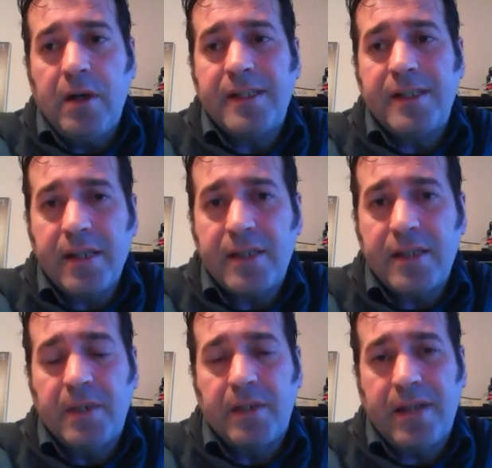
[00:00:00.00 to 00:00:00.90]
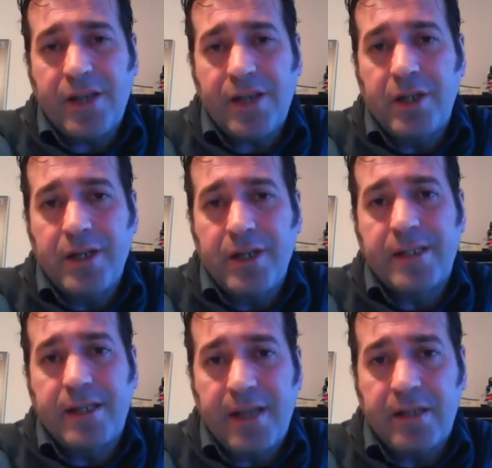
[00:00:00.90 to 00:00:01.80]
sentiment,
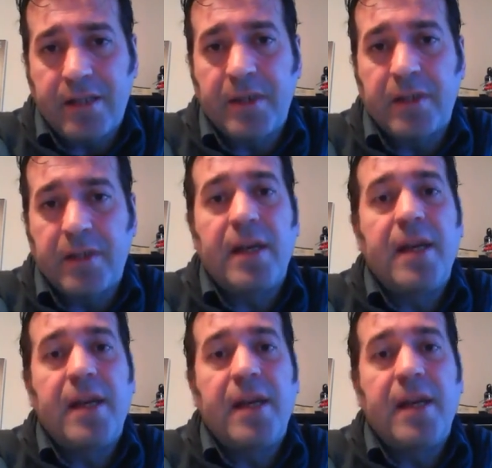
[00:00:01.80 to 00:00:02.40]
nationalistic sentiment,